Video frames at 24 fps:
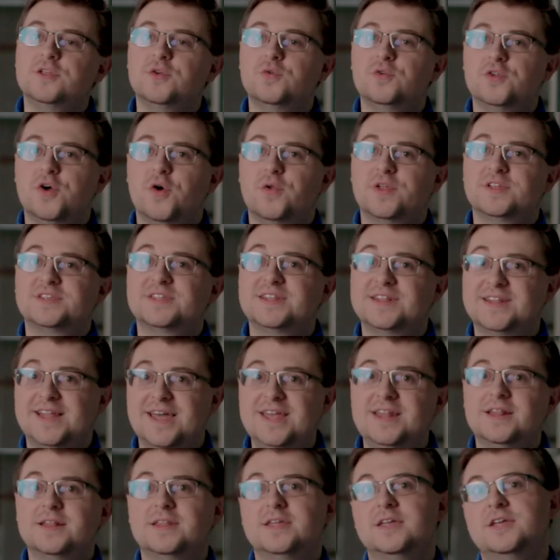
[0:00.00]
you notice
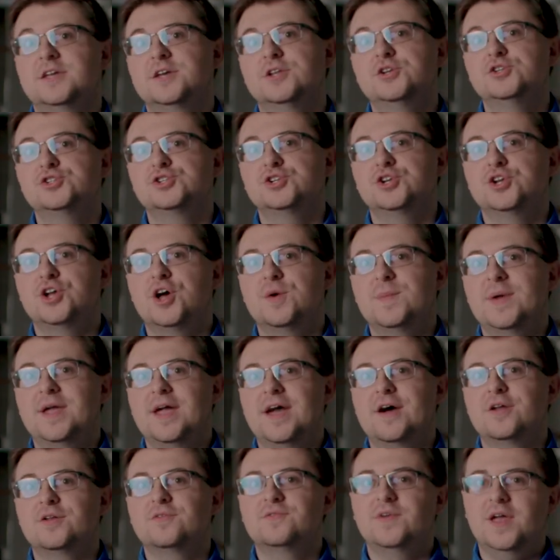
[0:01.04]
light leakage coming
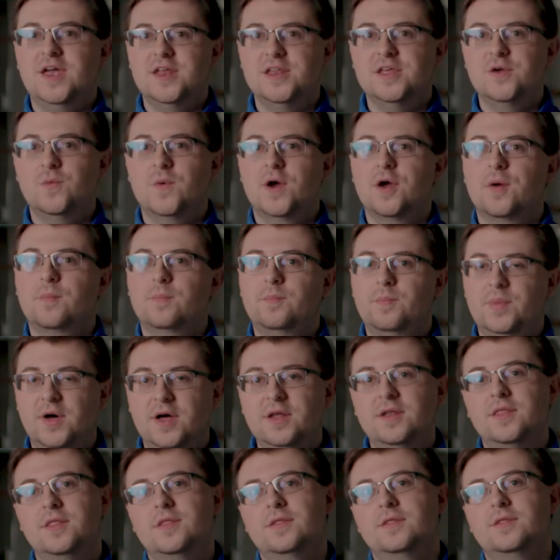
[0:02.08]
out of anywhere
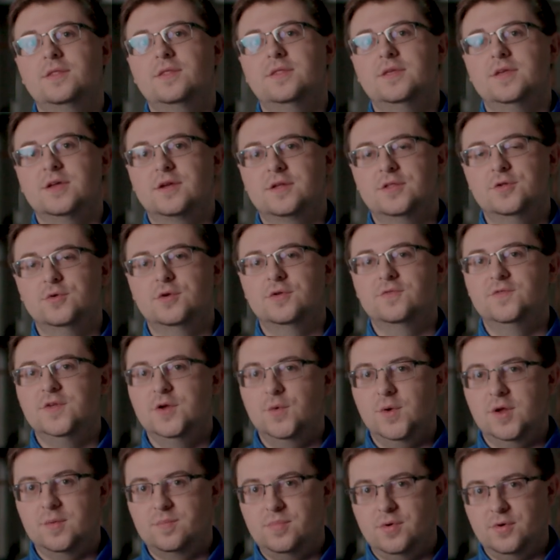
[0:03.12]
but the included
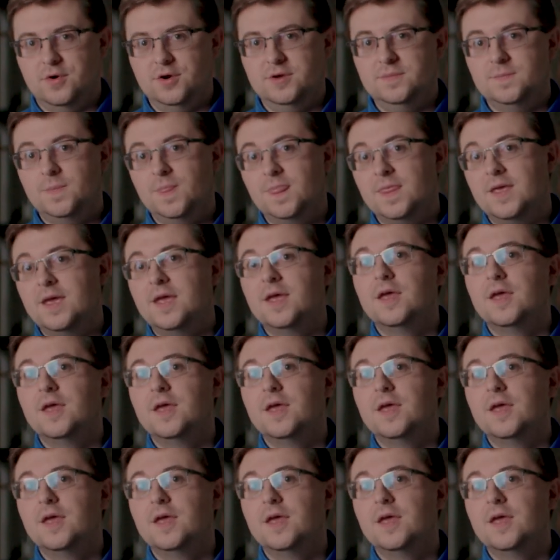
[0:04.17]
viewing port,